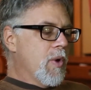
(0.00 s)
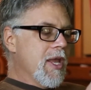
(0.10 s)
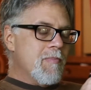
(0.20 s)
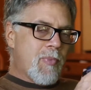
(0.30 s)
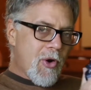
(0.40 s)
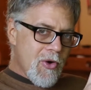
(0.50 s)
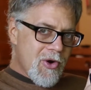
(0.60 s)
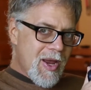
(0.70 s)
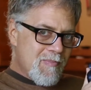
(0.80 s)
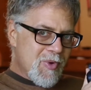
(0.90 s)
In
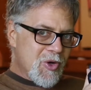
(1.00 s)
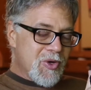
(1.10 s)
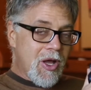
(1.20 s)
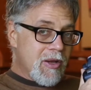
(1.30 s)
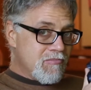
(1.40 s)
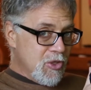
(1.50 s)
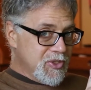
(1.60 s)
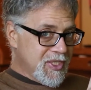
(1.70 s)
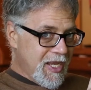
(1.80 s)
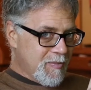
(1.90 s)
program mode on
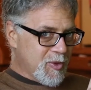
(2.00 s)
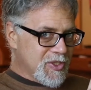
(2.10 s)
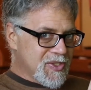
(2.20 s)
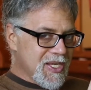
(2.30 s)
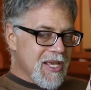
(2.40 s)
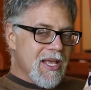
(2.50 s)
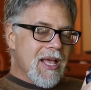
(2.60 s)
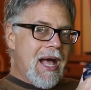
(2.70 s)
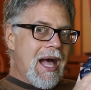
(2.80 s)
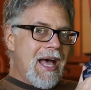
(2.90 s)
most cameras,
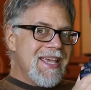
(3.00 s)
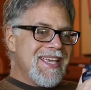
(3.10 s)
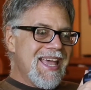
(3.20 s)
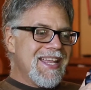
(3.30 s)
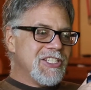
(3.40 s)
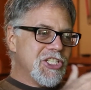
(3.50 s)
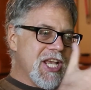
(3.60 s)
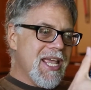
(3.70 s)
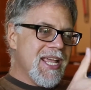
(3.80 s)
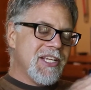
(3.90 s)
I can
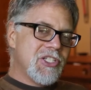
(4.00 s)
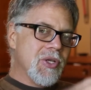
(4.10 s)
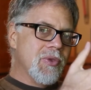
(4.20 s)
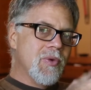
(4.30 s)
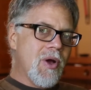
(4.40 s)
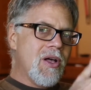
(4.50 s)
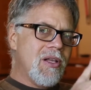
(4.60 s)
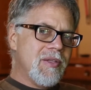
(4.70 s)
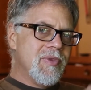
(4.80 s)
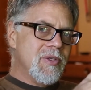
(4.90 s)
change through
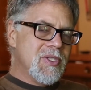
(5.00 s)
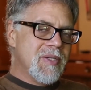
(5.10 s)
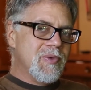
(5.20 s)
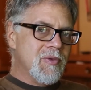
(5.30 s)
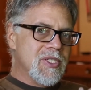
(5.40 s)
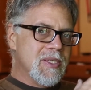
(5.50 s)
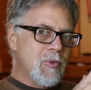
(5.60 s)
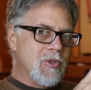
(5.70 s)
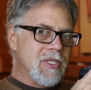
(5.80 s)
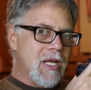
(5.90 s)
all of those different
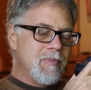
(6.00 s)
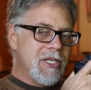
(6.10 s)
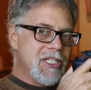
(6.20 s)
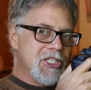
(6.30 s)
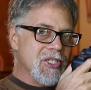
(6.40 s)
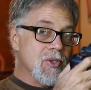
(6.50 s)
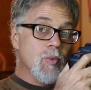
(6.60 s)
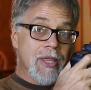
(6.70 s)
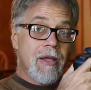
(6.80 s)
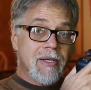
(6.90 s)
reciprocal combinations
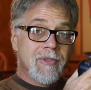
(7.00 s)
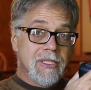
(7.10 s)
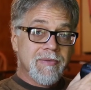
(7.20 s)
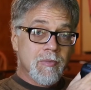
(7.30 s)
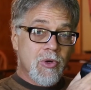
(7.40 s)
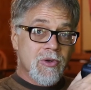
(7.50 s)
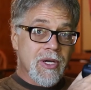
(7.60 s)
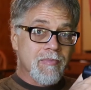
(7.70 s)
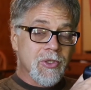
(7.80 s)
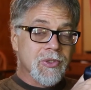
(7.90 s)
without ever leaving
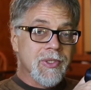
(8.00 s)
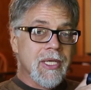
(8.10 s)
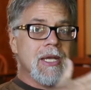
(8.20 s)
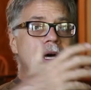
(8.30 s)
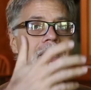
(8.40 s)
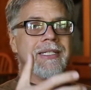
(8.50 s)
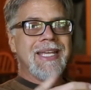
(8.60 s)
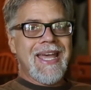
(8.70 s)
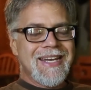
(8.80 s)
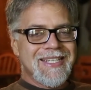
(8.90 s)
program mode. On
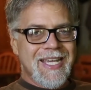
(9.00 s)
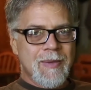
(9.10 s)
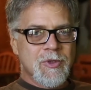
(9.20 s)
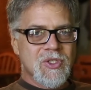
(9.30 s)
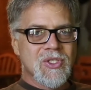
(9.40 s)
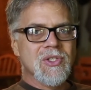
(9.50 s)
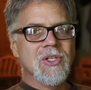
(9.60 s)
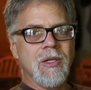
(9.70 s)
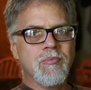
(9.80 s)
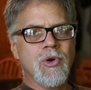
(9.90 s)
Canon cameras, this is
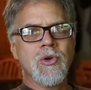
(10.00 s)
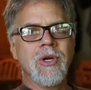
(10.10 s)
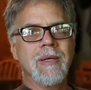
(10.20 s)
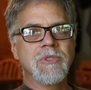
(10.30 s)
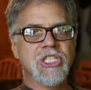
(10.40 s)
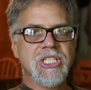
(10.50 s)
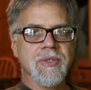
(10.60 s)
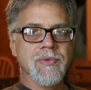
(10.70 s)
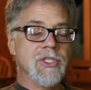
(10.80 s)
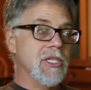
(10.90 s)
called program
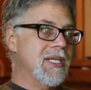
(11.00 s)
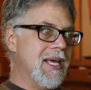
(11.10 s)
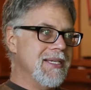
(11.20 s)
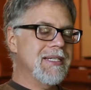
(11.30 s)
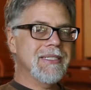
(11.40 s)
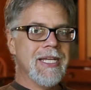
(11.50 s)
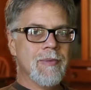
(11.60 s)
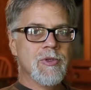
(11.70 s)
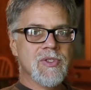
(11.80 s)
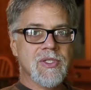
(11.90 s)
shift. On Nikon
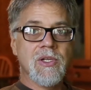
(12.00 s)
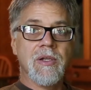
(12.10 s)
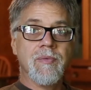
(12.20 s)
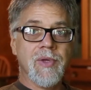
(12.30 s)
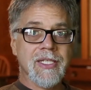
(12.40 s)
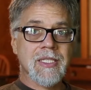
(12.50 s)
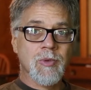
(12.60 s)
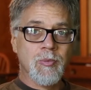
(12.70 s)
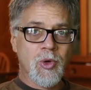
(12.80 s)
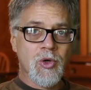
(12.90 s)
cameras, it's called
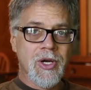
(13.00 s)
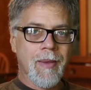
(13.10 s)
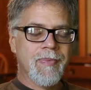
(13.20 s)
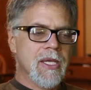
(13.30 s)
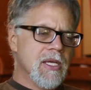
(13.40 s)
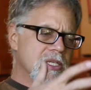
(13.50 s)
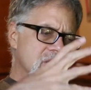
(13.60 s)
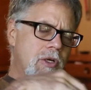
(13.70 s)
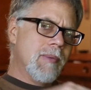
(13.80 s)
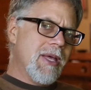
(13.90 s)
flexible program.
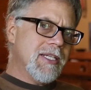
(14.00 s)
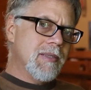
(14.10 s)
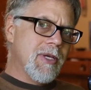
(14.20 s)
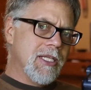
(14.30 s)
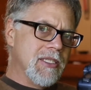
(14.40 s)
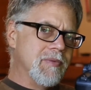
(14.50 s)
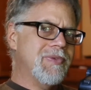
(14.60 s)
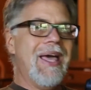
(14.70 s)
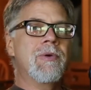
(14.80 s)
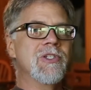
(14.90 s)
So going back to my little
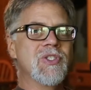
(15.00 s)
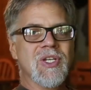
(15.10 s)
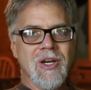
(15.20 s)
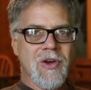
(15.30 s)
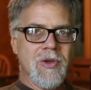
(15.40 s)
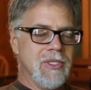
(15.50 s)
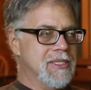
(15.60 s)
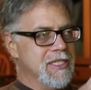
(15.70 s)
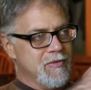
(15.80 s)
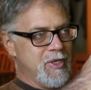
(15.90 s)
flower scenario,
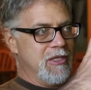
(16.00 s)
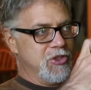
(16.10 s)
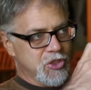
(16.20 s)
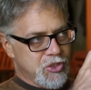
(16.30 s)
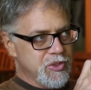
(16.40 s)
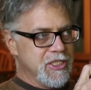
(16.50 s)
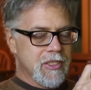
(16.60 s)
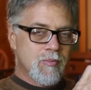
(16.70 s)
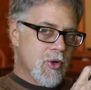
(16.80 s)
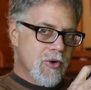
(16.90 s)
let's say I've been out
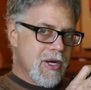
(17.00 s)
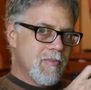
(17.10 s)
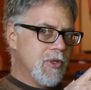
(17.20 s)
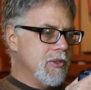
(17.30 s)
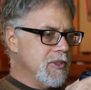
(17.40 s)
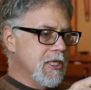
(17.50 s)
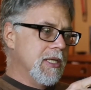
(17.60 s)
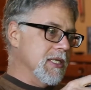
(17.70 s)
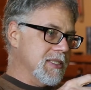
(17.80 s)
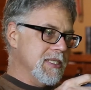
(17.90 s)
shooting in program mode.
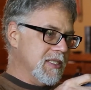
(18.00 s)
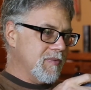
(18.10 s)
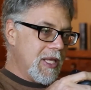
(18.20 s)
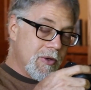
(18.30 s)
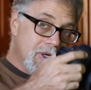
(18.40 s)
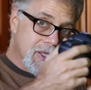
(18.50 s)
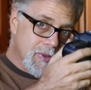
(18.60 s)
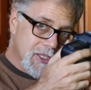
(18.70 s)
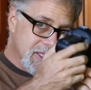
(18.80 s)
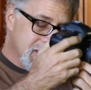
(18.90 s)
I see this flower, I
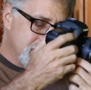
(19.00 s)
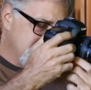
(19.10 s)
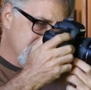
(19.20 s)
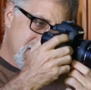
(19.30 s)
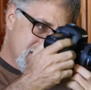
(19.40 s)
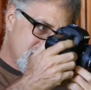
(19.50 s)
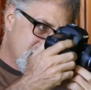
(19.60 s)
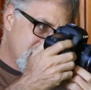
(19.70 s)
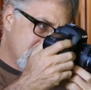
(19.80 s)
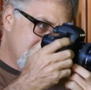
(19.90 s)
quickly get up to the
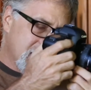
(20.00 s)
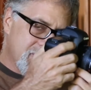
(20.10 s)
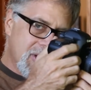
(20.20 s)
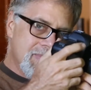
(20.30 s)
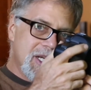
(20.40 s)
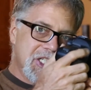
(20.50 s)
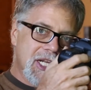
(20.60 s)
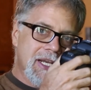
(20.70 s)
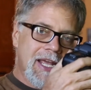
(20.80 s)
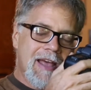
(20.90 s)
camera, I frame my
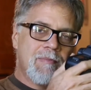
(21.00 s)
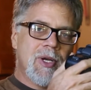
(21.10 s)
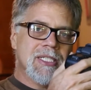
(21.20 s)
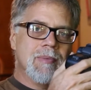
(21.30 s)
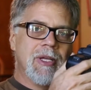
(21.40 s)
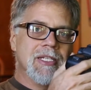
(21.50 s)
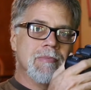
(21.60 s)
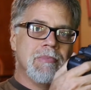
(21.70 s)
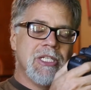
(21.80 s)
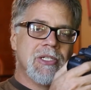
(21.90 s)
shot, I half press the button
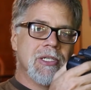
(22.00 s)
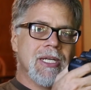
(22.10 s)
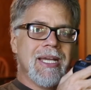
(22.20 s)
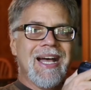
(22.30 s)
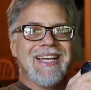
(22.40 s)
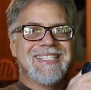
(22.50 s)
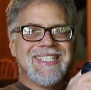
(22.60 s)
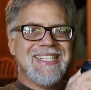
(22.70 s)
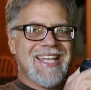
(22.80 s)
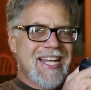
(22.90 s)
to meter, I
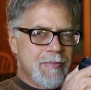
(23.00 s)
see that